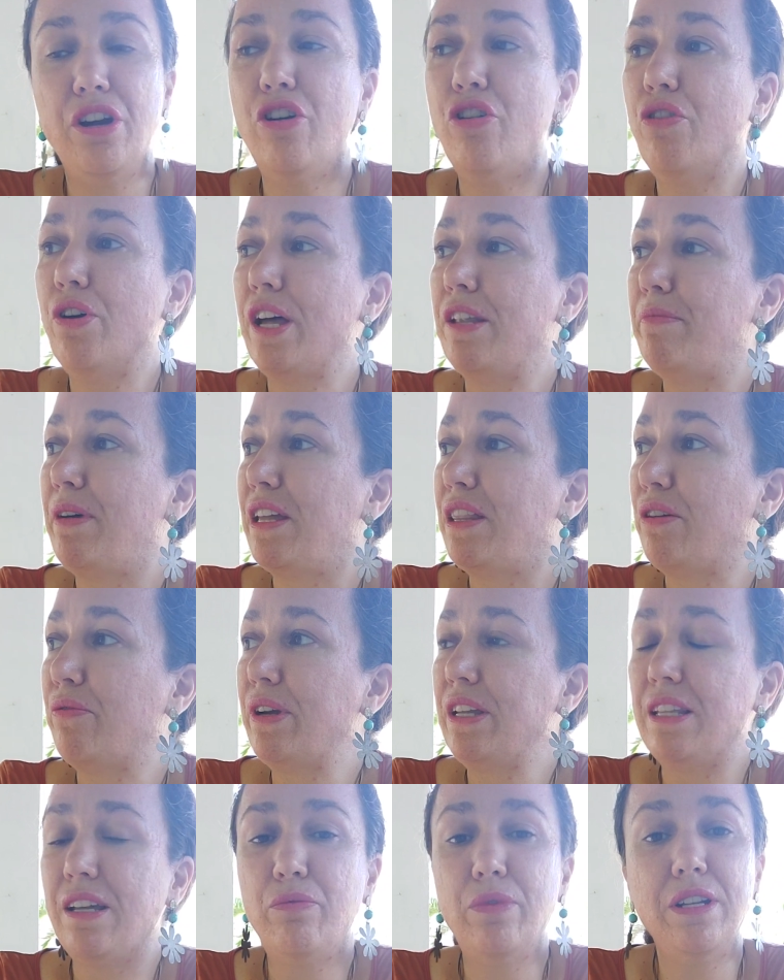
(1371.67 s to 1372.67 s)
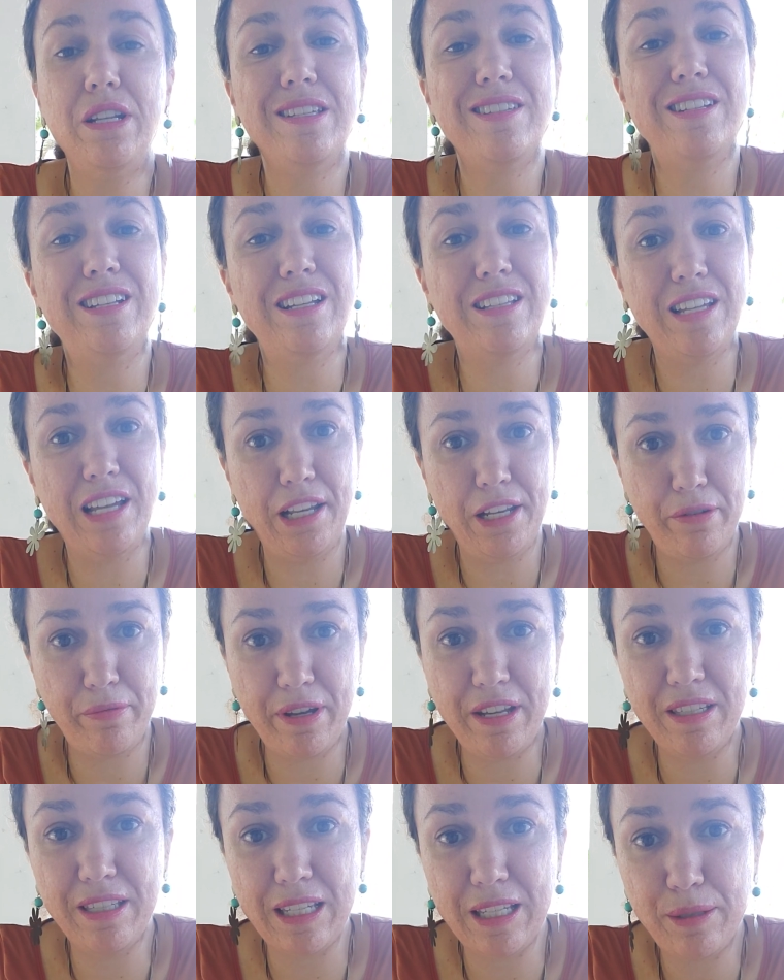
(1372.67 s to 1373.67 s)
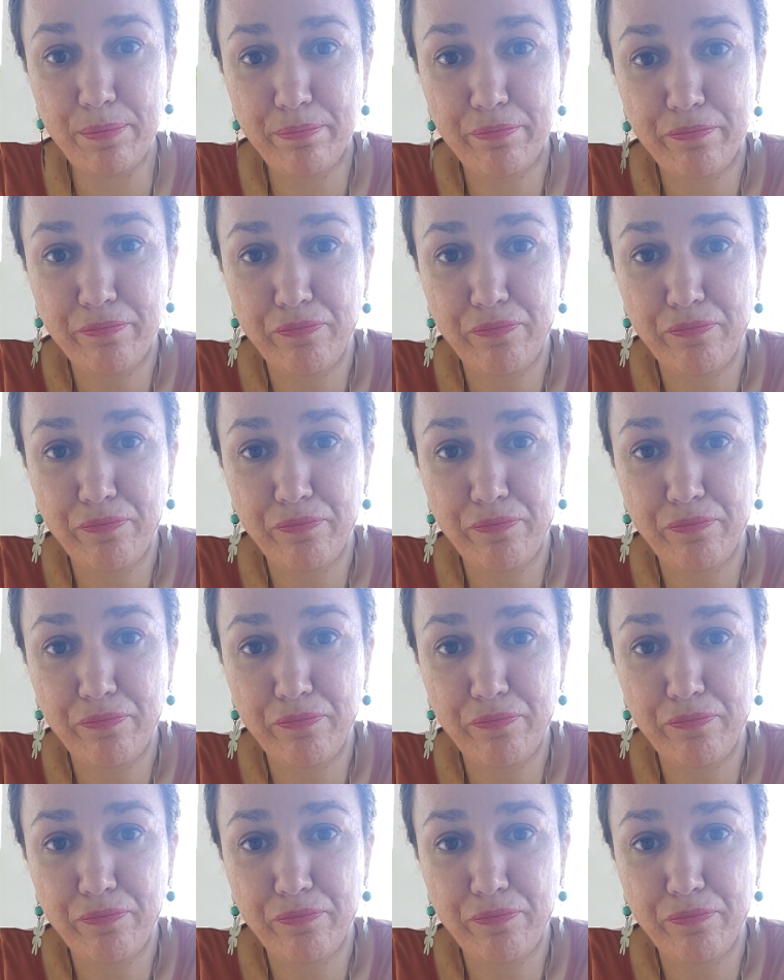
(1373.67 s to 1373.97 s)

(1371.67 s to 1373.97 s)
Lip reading: Oh, and by the way, that one is on a daily basis.